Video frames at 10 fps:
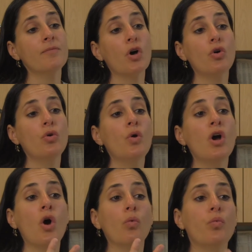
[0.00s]
who
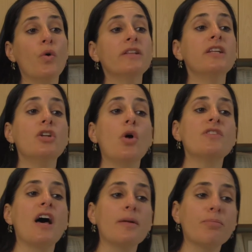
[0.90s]
really
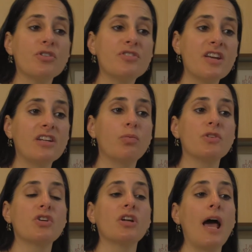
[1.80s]
knows how to predict
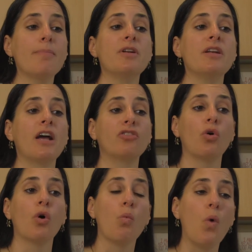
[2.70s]
what's going to happen next
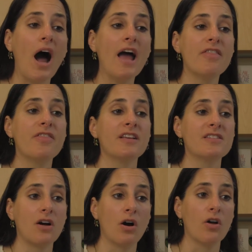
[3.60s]
or why
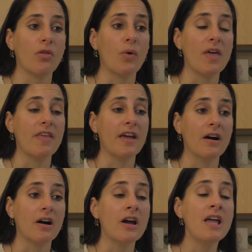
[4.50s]
things are the way they
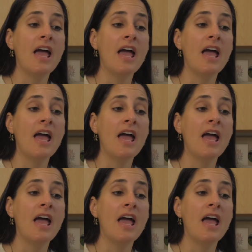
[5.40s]
are.